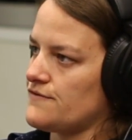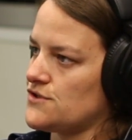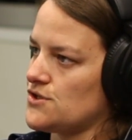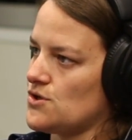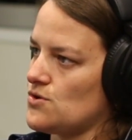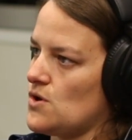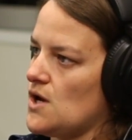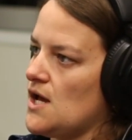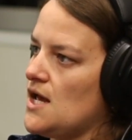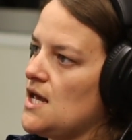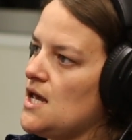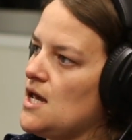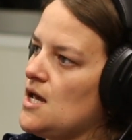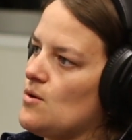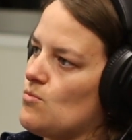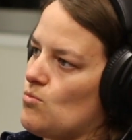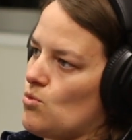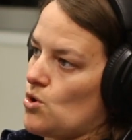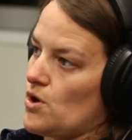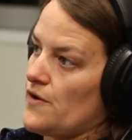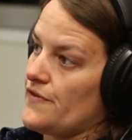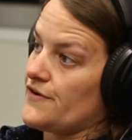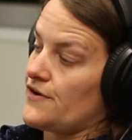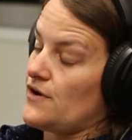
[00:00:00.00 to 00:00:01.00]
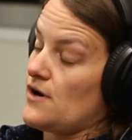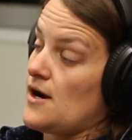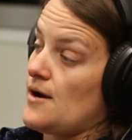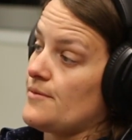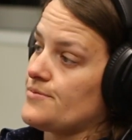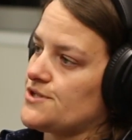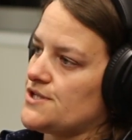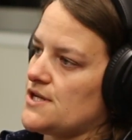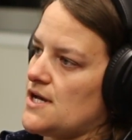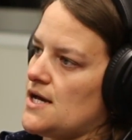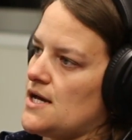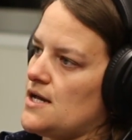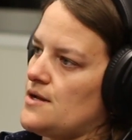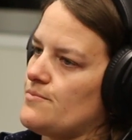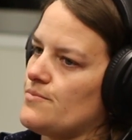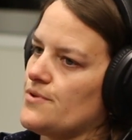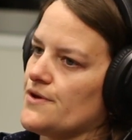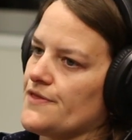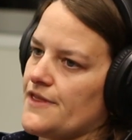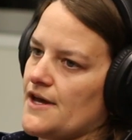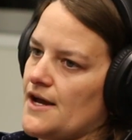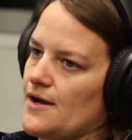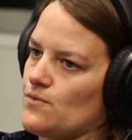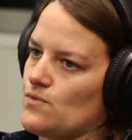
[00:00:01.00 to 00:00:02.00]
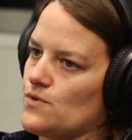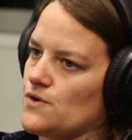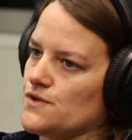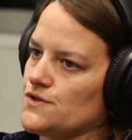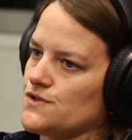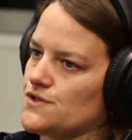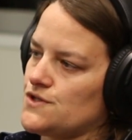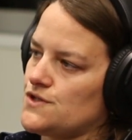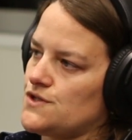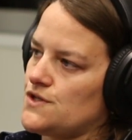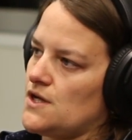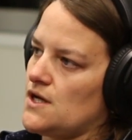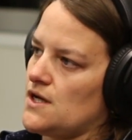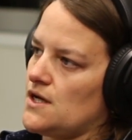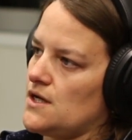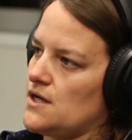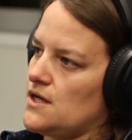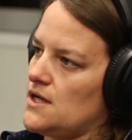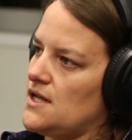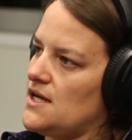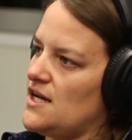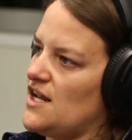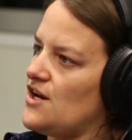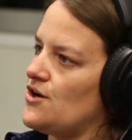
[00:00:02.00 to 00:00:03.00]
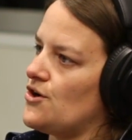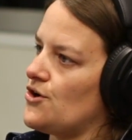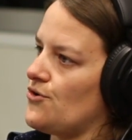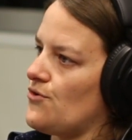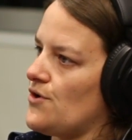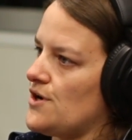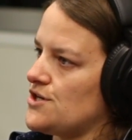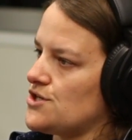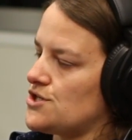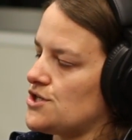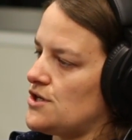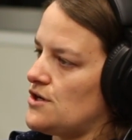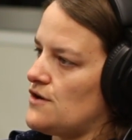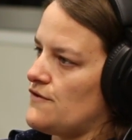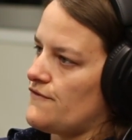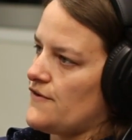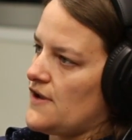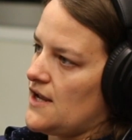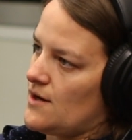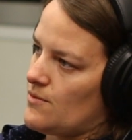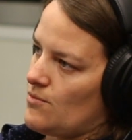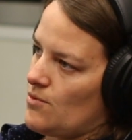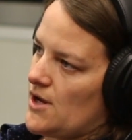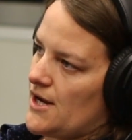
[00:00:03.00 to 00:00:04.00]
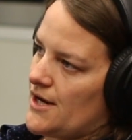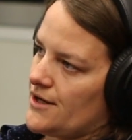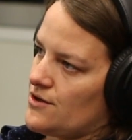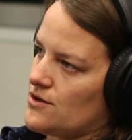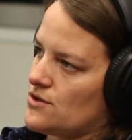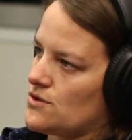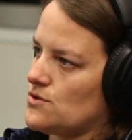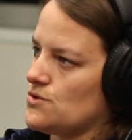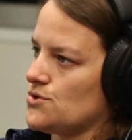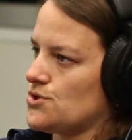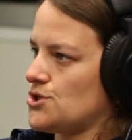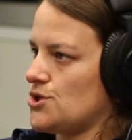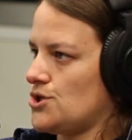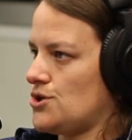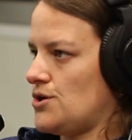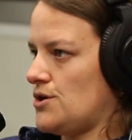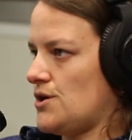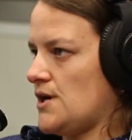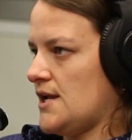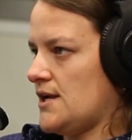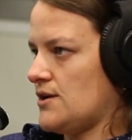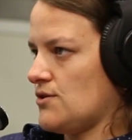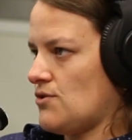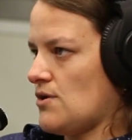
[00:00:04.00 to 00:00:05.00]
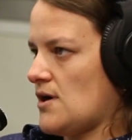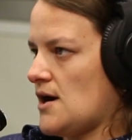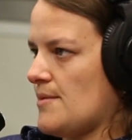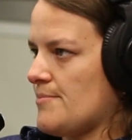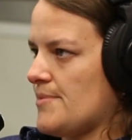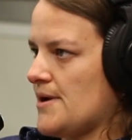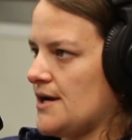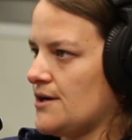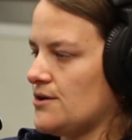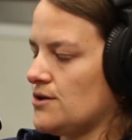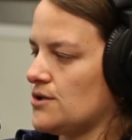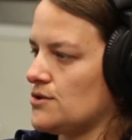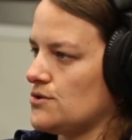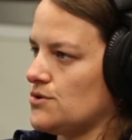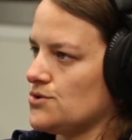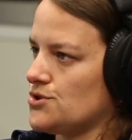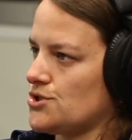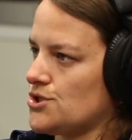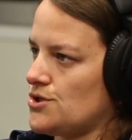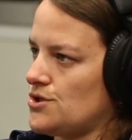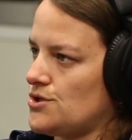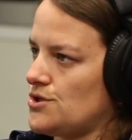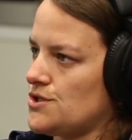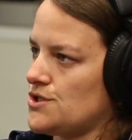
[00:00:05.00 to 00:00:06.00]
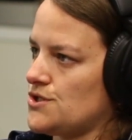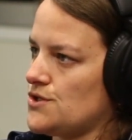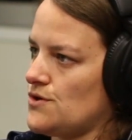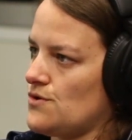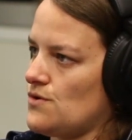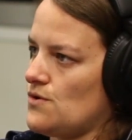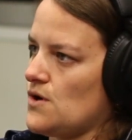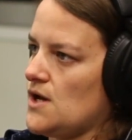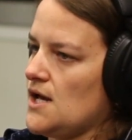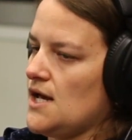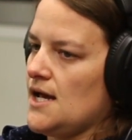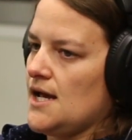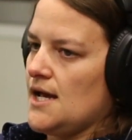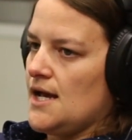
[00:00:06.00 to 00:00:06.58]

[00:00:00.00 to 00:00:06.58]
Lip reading: So more on the crop side, but that was an integration of animal agriculture and crop agriculture. So